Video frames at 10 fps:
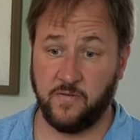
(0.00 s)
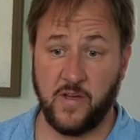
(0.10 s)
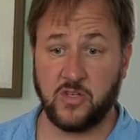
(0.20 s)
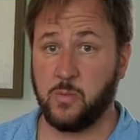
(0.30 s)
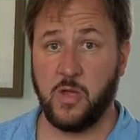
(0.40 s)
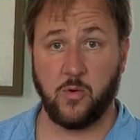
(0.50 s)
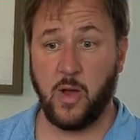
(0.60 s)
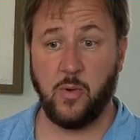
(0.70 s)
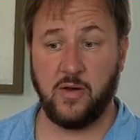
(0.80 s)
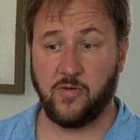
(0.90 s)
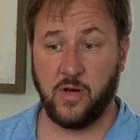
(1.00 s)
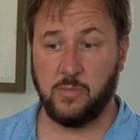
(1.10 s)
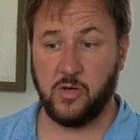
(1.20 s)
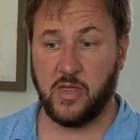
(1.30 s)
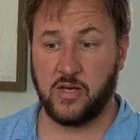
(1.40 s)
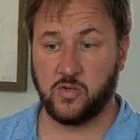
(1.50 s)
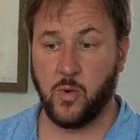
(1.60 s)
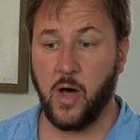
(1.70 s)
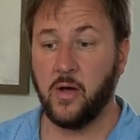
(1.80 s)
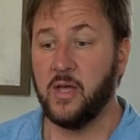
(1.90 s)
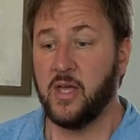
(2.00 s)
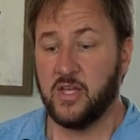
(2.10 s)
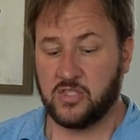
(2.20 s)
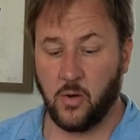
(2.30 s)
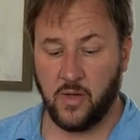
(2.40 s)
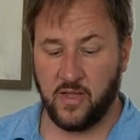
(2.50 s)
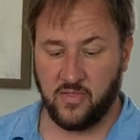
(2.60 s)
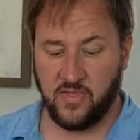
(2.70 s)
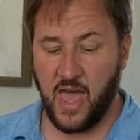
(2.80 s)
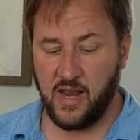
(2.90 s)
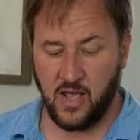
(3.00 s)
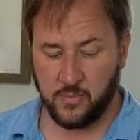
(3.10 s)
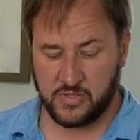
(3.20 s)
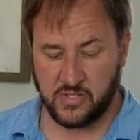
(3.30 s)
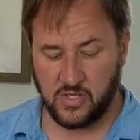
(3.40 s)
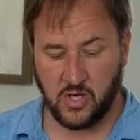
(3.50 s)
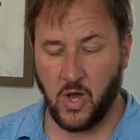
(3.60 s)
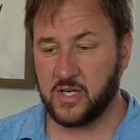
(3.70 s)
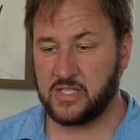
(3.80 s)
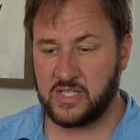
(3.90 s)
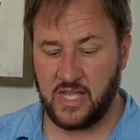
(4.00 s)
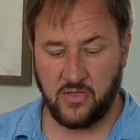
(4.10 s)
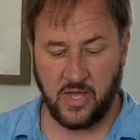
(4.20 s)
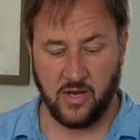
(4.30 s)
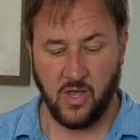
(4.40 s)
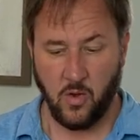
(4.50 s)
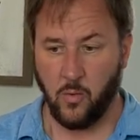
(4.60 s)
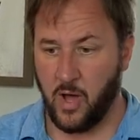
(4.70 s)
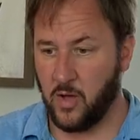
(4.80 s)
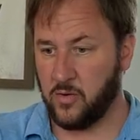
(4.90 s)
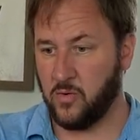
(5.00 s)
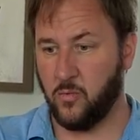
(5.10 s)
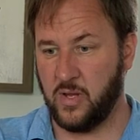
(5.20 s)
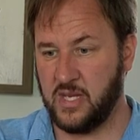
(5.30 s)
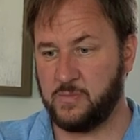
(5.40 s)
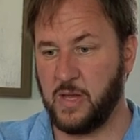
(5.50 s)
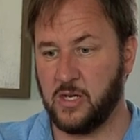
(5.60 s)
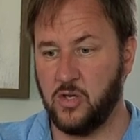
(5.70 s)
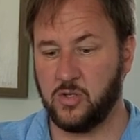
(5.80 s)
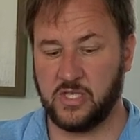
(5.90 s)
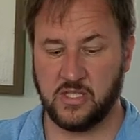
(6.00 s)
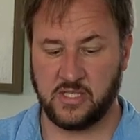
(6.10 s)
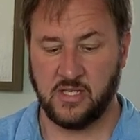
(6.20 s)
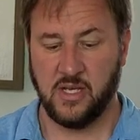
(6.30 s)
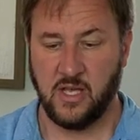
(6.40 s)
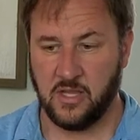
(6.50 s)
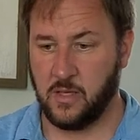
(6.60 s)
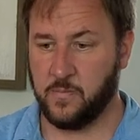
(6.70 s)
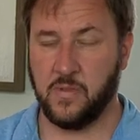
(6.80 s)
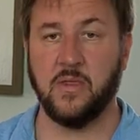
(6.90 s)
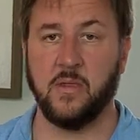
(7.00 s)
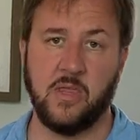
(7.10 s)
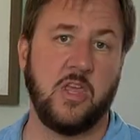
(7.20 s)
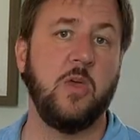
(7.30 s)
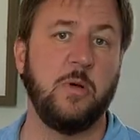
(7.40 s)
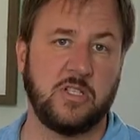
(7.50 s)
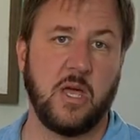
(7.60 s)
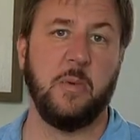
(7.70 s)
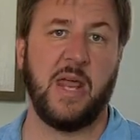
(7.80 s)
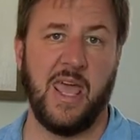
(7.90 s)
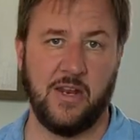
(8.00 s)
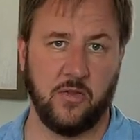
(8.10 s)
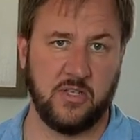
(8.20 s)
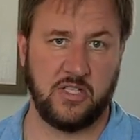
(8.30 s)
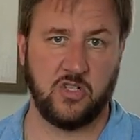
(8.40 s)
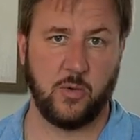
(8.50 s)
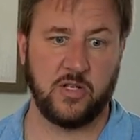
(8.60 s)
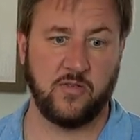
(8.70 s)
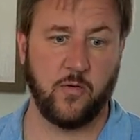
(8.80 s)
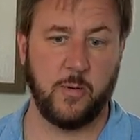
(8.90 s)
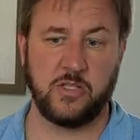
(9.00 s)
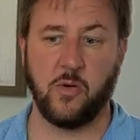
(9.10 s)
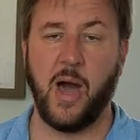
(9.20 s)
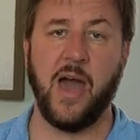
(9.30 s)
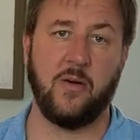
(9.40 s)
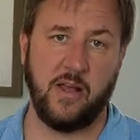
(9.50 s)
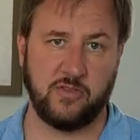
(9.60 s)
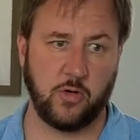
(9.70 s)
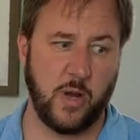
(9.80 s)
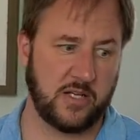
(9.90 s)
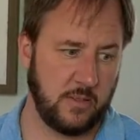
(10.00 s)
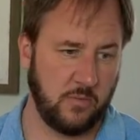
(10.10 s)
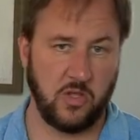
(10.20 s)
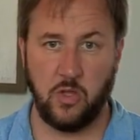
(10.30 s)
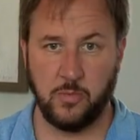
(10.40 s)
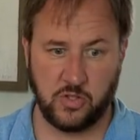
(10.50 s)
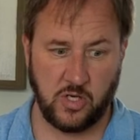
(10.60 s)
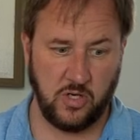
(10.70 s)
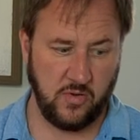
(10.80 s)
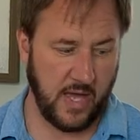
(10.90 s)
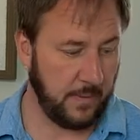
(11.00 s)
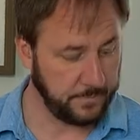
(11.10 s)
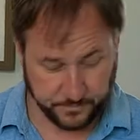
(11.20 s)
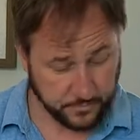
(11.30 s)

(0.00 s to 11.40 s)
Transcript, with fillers: and a fetch would be a great way for him to do that as well. So it, that helps the dog see that well when he's being a nuisance, the the humans come in to handle the situation for me. So I don't have to correct him. The humans are going to do that.